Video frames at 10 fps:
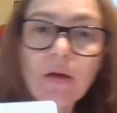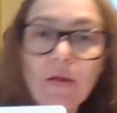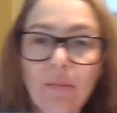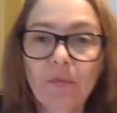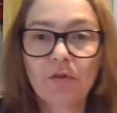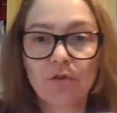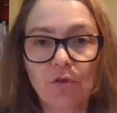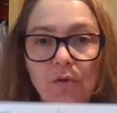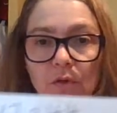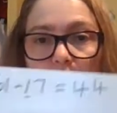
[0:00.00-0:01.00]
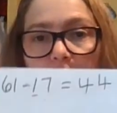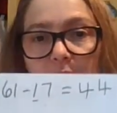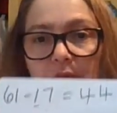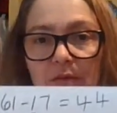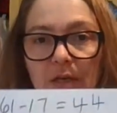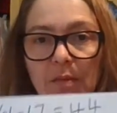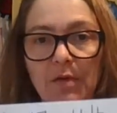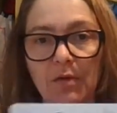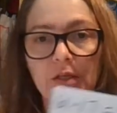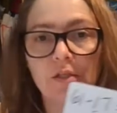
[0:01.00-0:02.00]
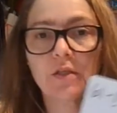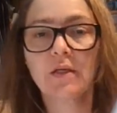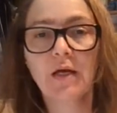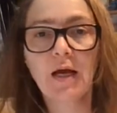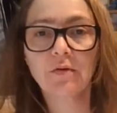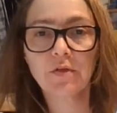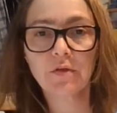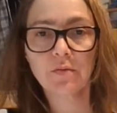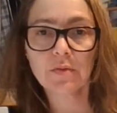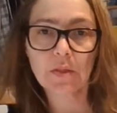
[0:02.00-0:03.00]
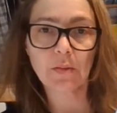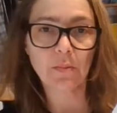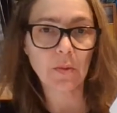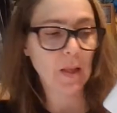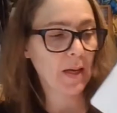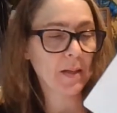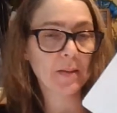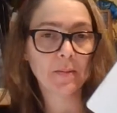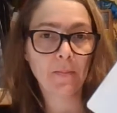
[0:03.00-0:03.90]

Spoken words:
and I'm going to show you with the same equation how to use a number line.